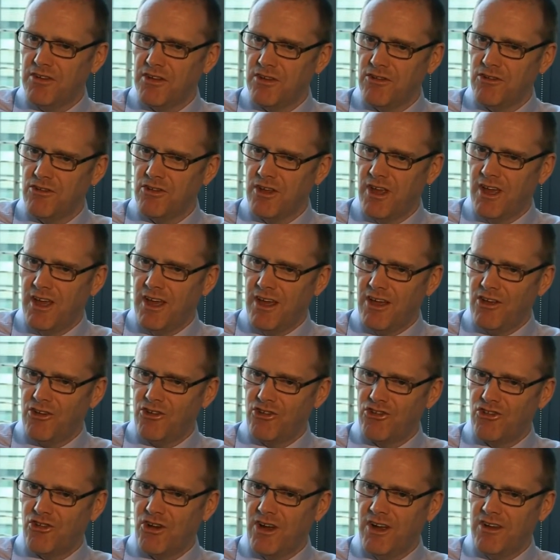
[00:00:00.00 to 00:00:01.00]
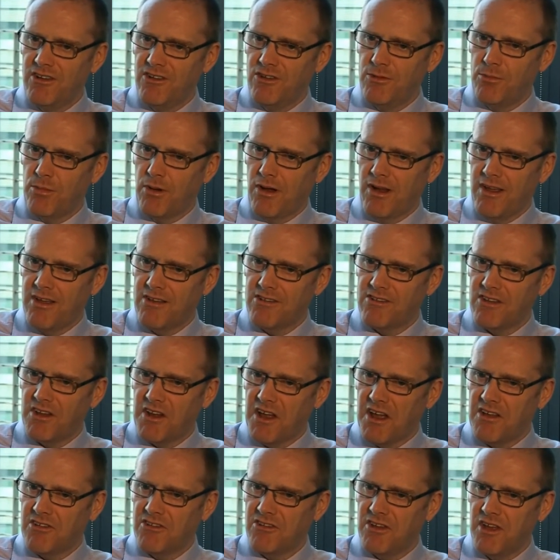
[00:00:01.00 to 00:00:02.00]
has tried to place an
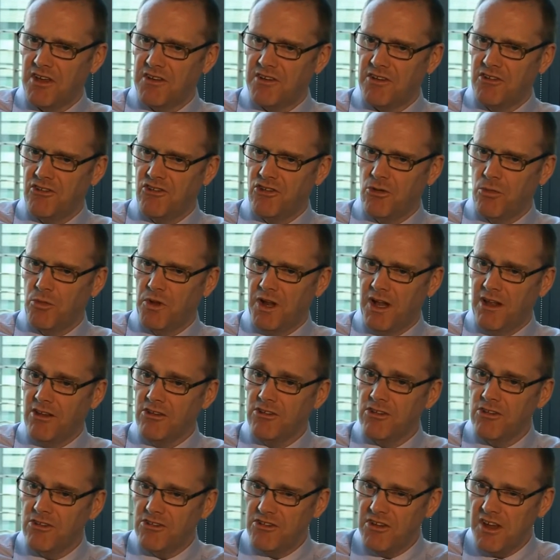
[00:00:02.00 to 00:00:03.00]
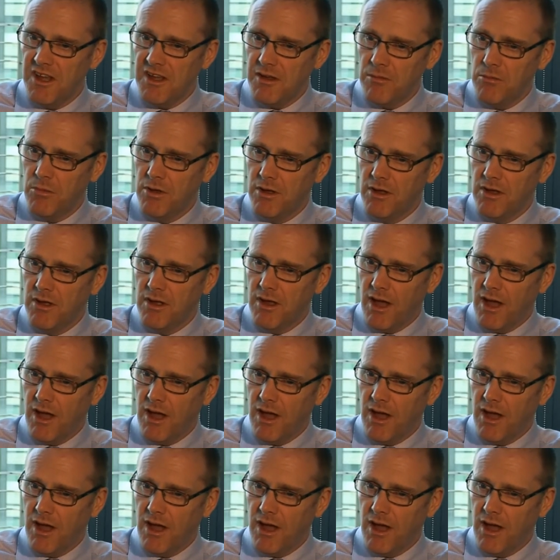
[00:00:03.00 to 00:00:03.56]
asset in someone else's name